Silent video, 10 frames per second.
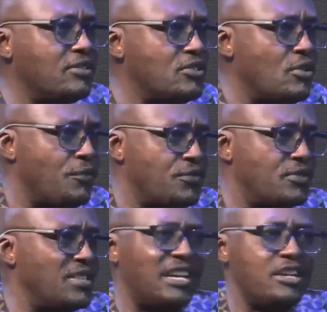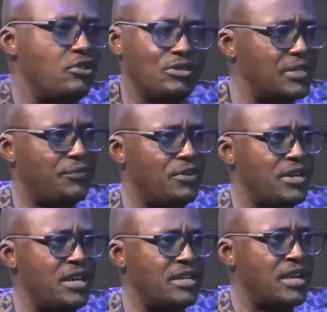stuffs that they don't
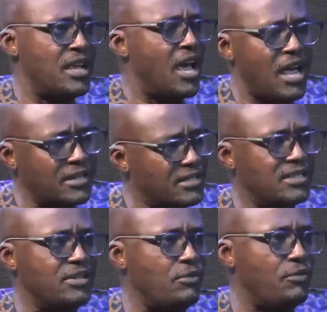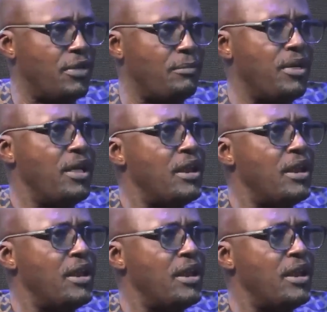even need and steal them.